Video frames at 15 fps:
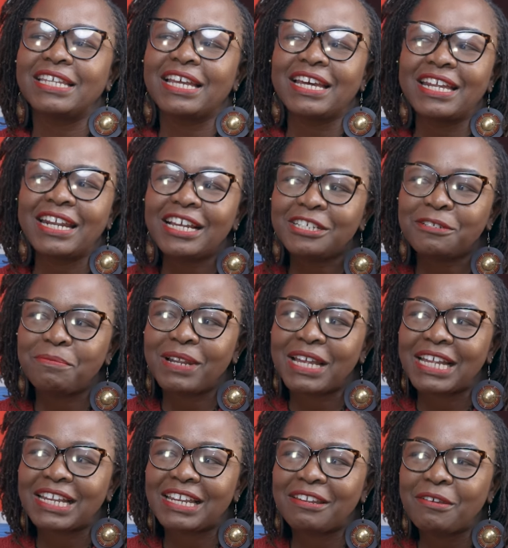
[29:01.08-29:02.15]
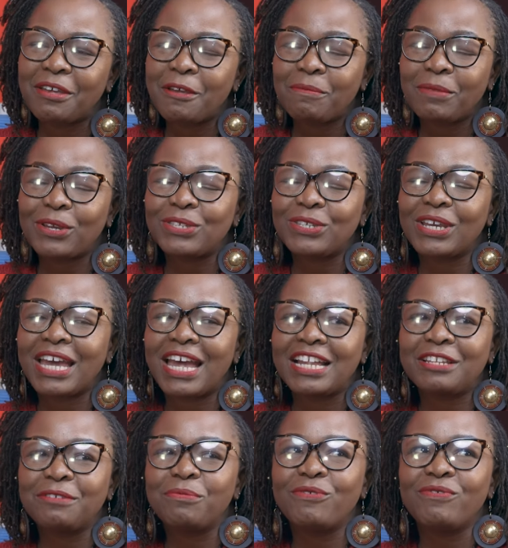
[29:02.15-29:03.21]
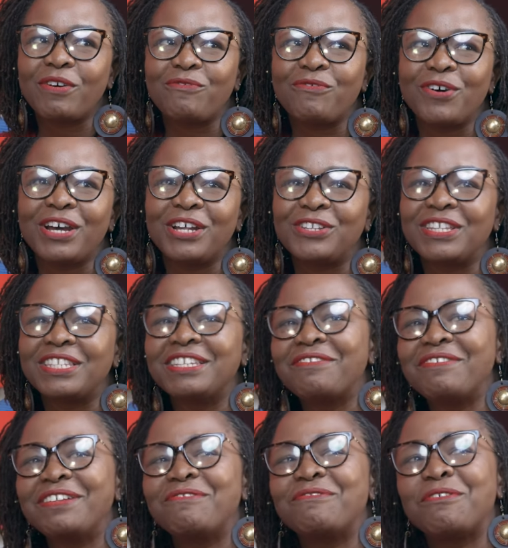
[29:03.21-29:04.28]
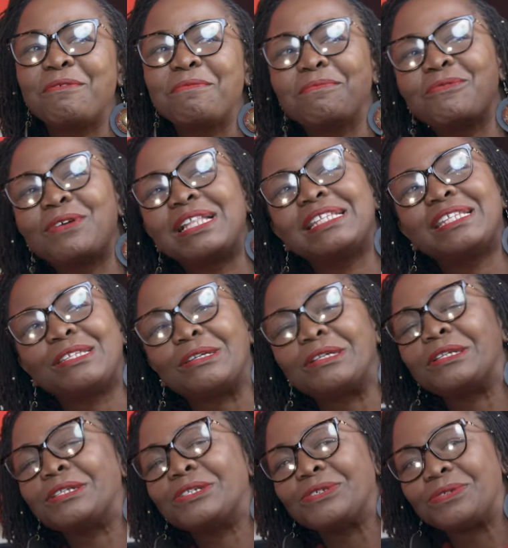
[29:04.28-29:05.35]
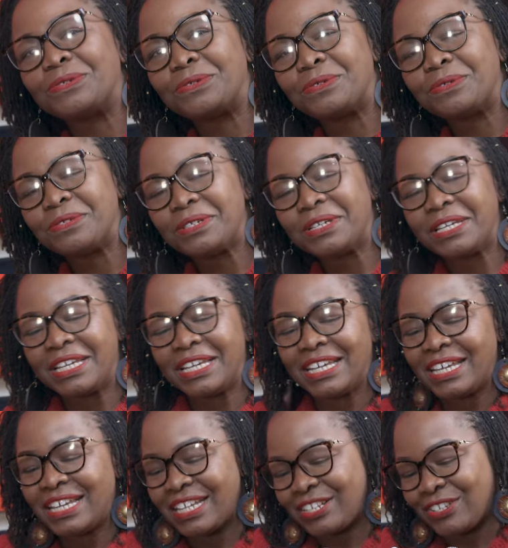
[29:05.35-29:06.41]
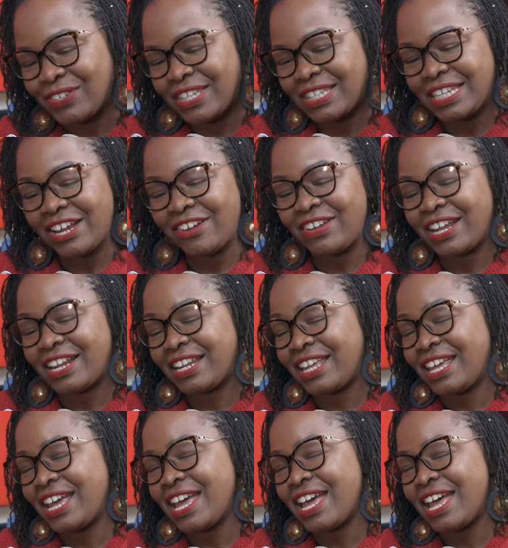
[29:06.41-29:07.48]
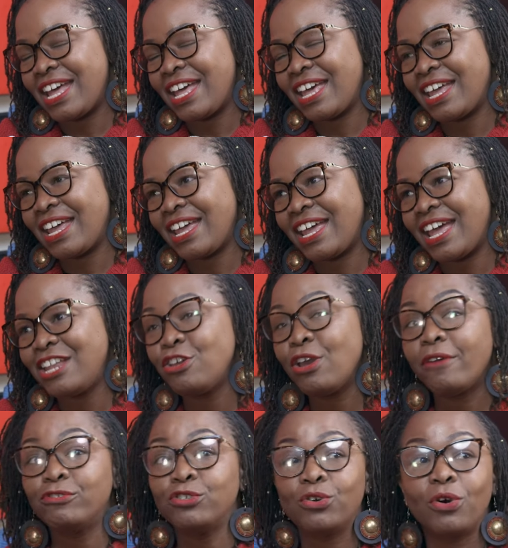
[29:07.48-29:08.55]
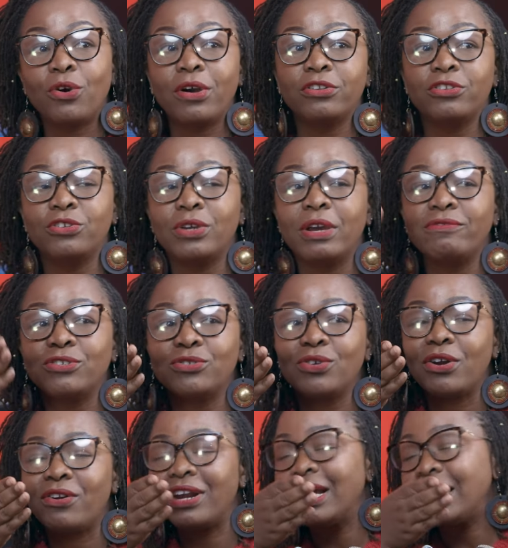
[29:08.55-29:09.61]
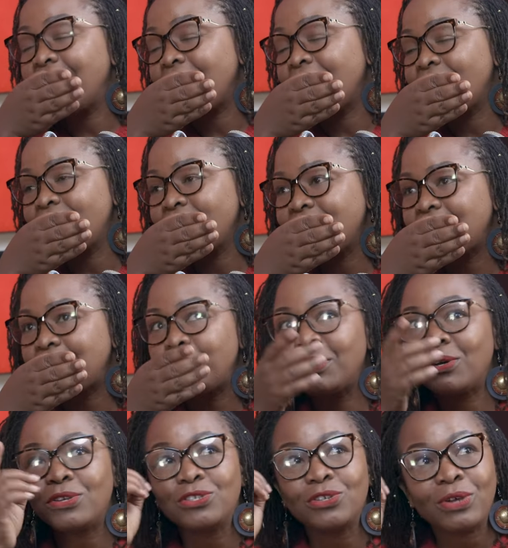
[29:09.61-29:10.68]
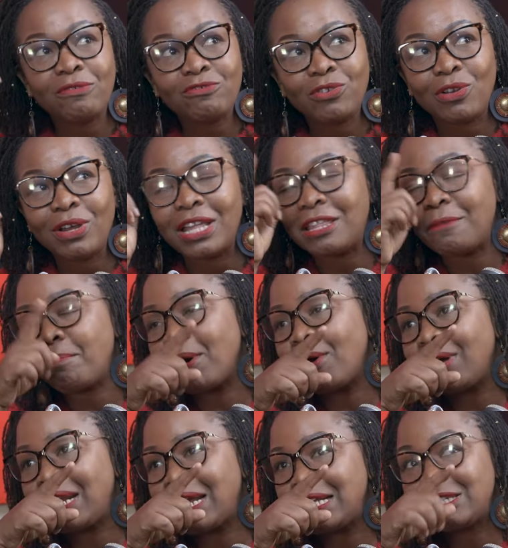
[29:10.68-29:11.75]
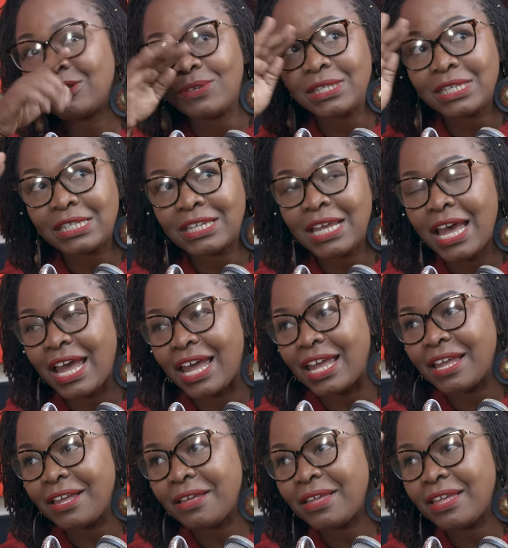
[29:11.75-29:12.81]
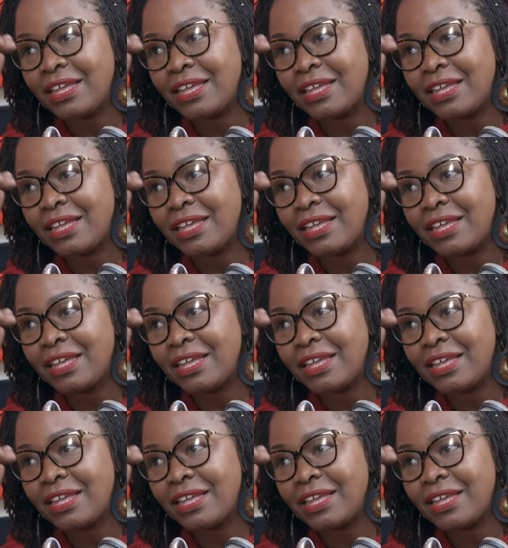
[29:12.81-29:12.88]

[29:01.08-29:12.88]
it's a crash plane because you can't move a Fokker and seven from Wilson to. Oh, I see. Yeah. I see. And you have to go. You have to do a recce visit because you have to look at the power lines because it's high.